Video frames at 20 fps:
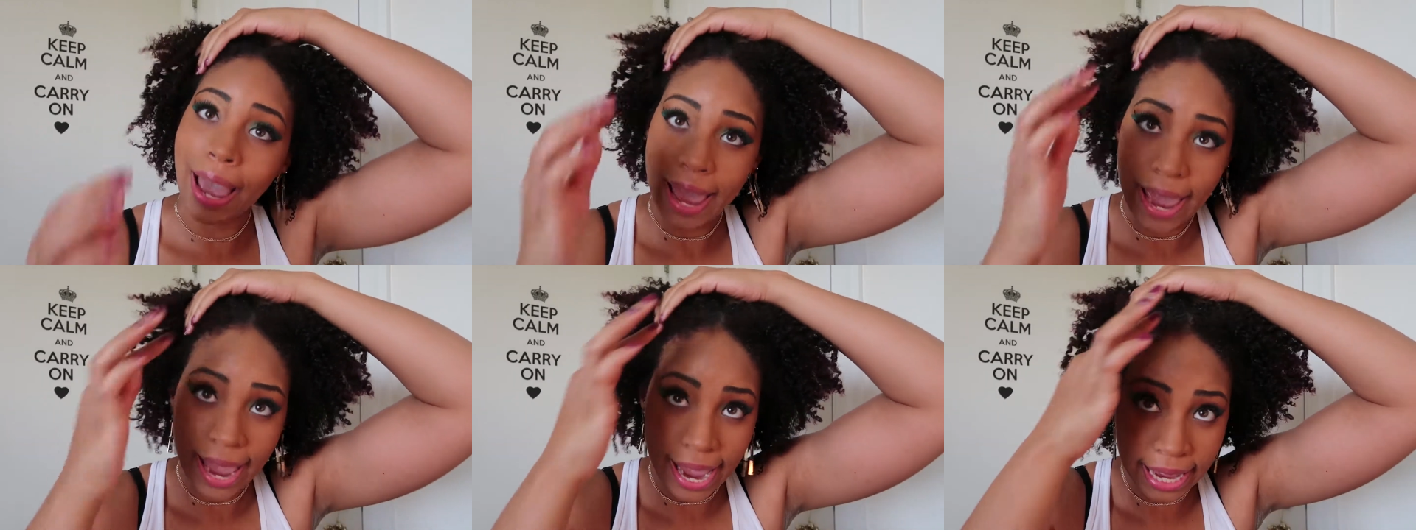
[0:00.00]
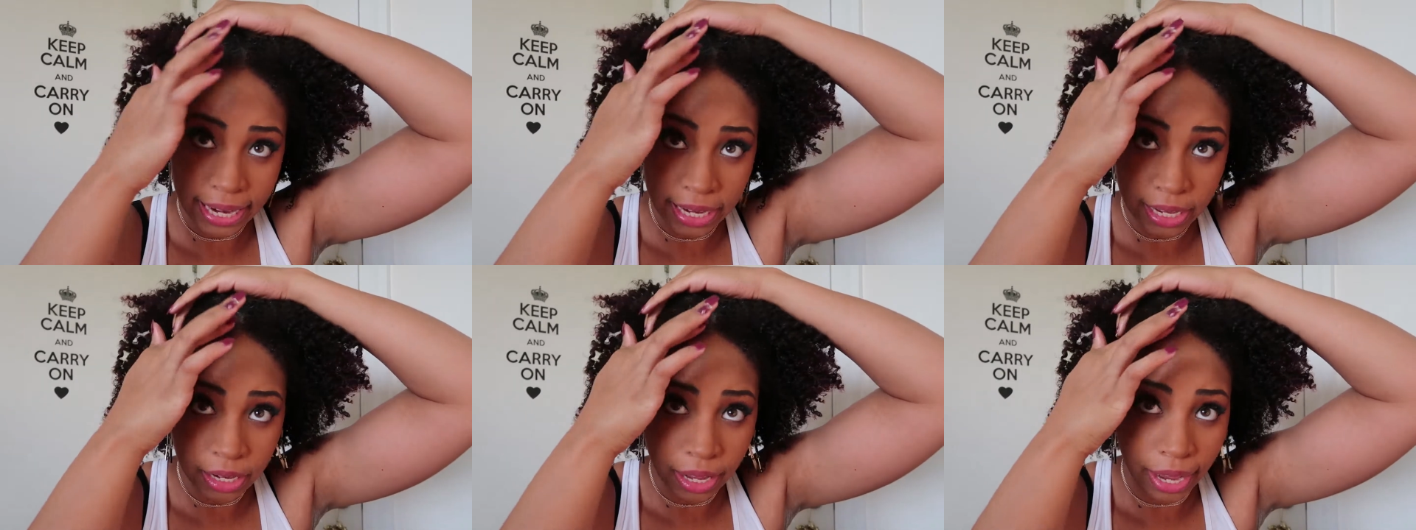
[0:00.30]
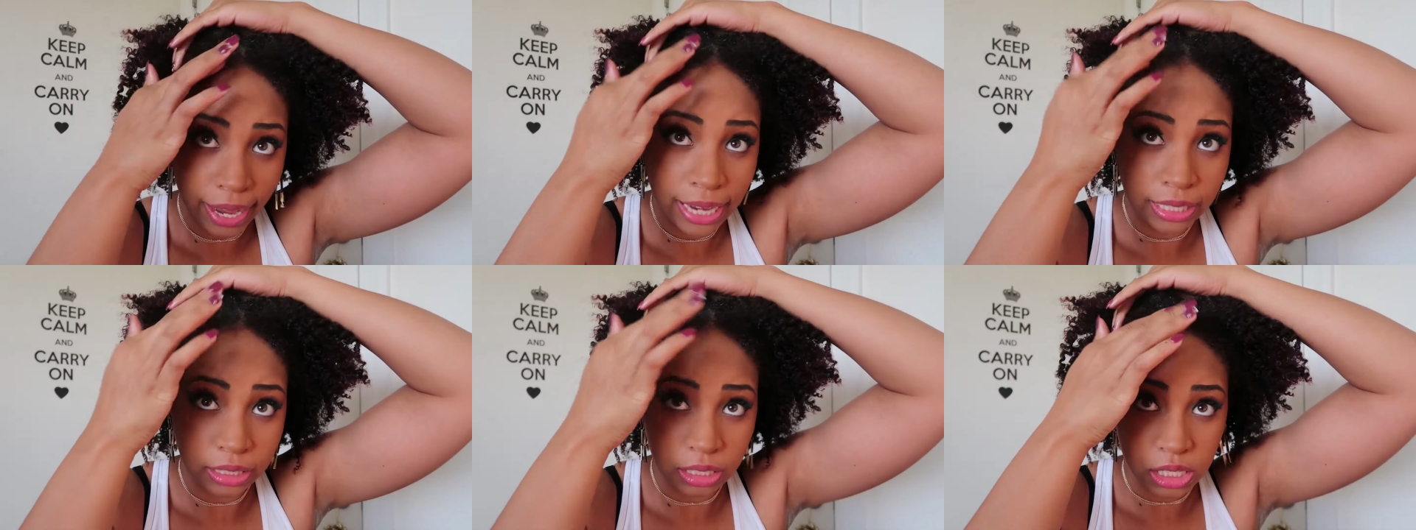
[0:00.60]
I hate it.
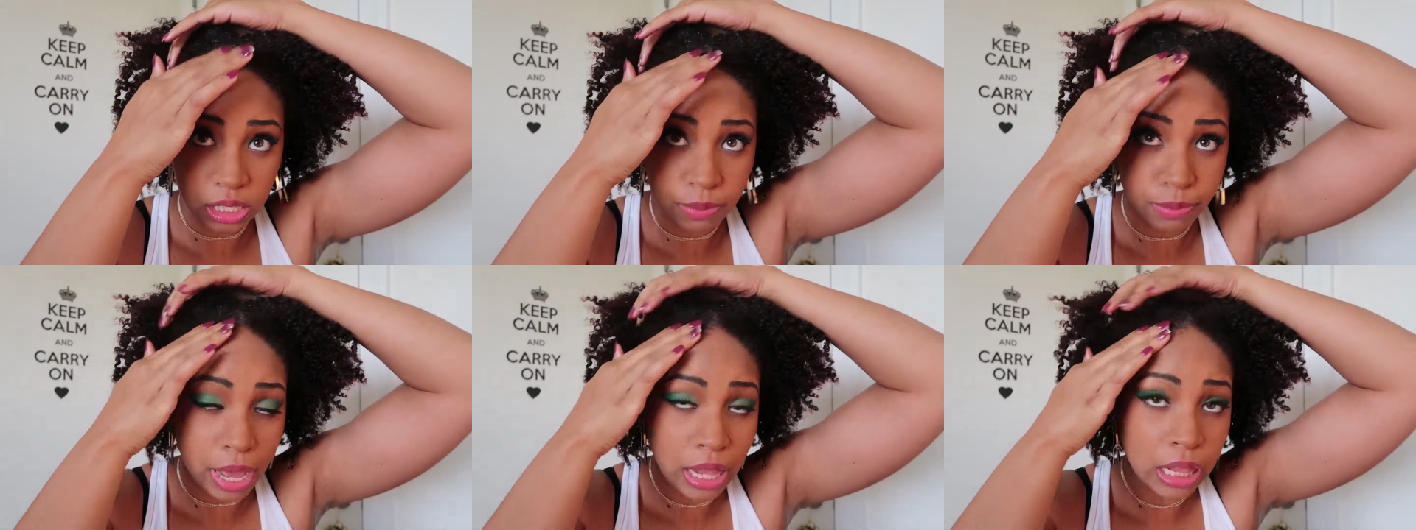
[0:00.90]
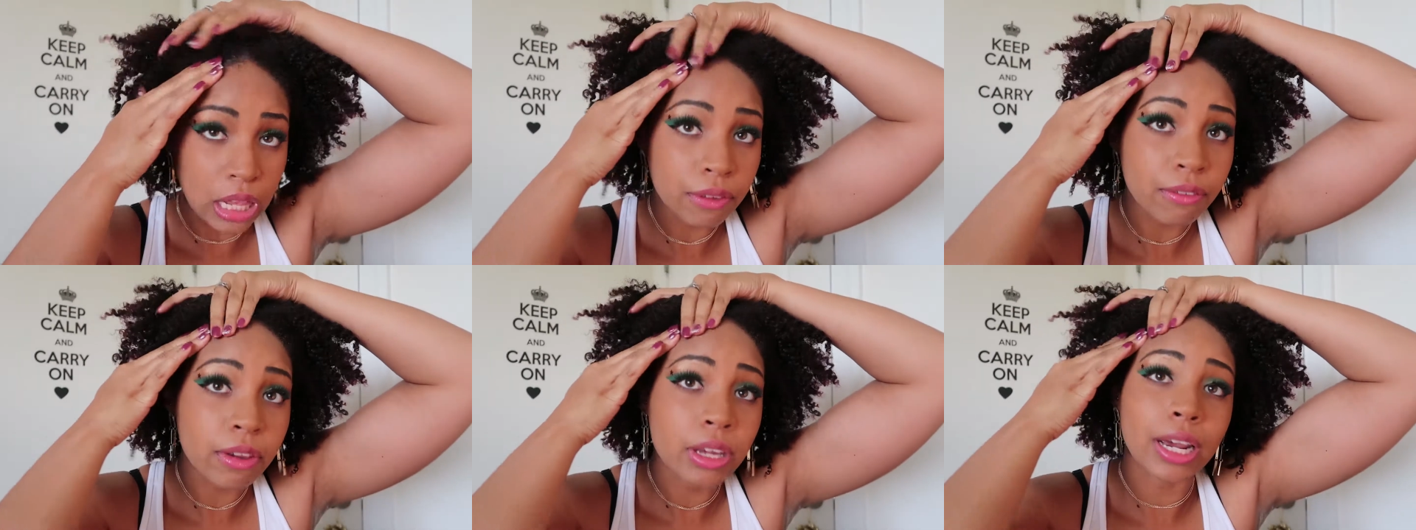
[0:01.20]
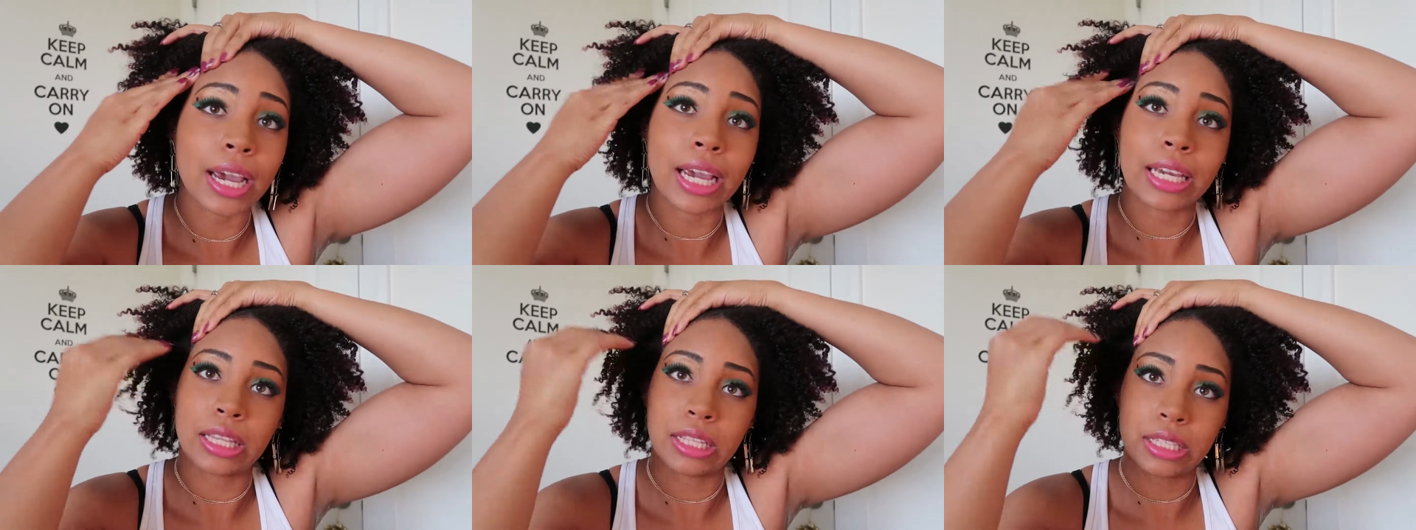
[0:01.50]
I hate the smell of
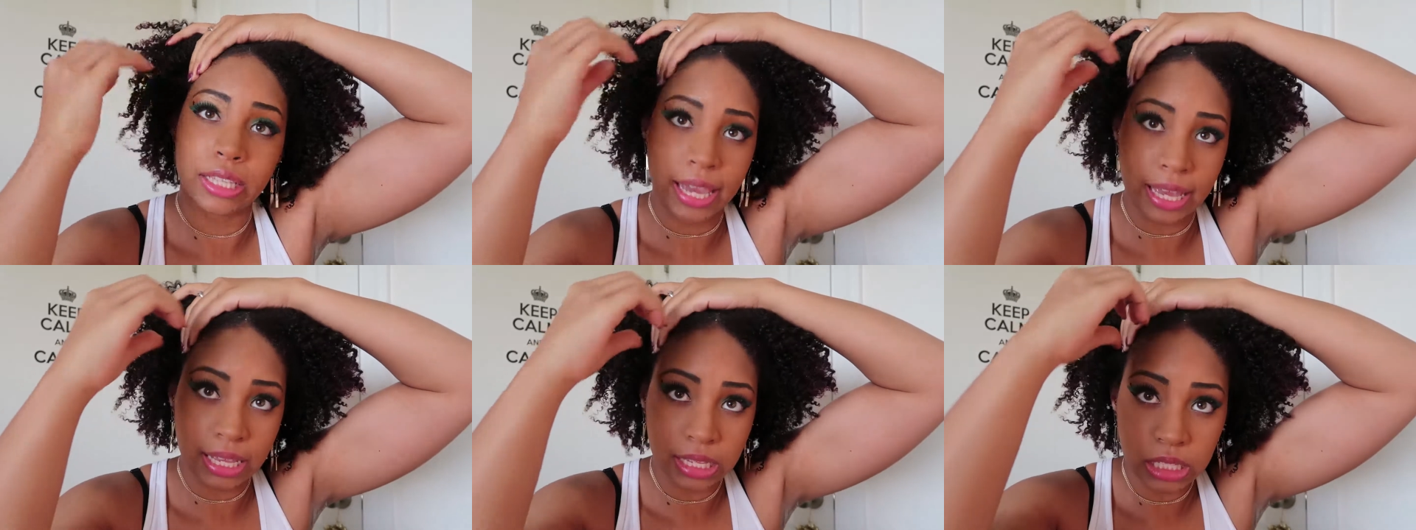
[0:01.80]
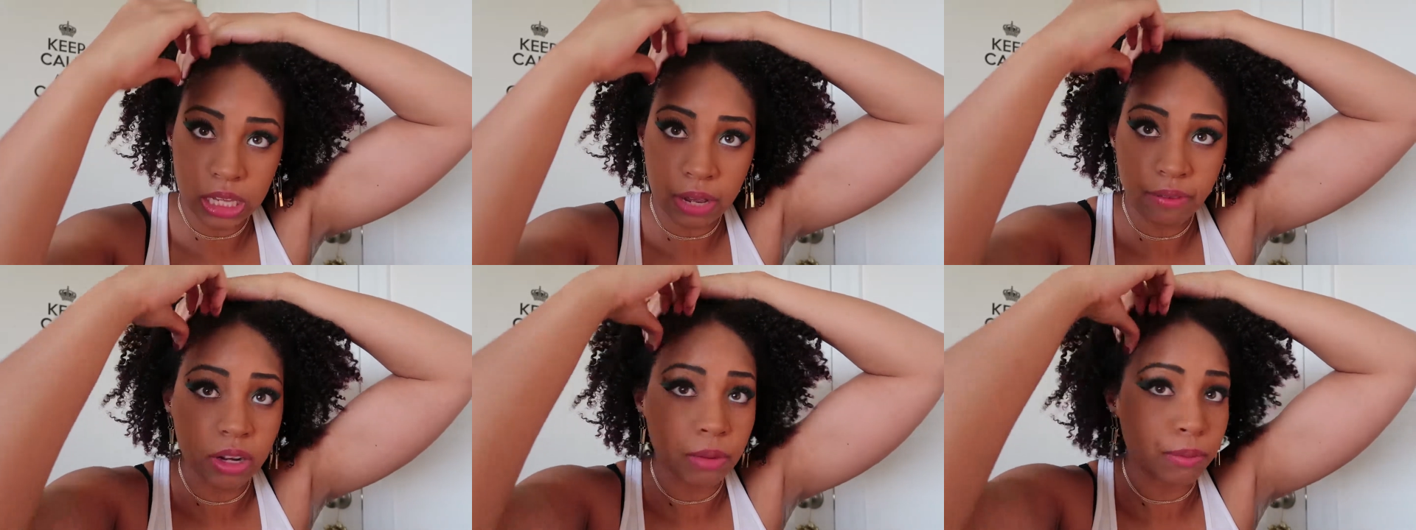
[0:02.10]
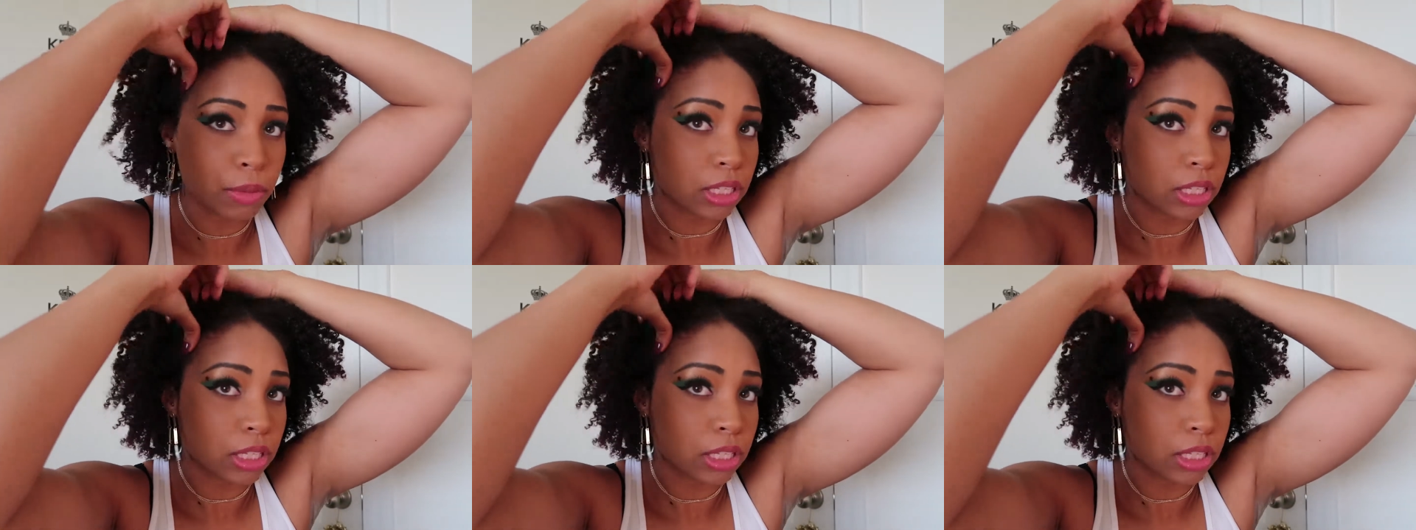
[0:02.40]
it. I hate the taste of it.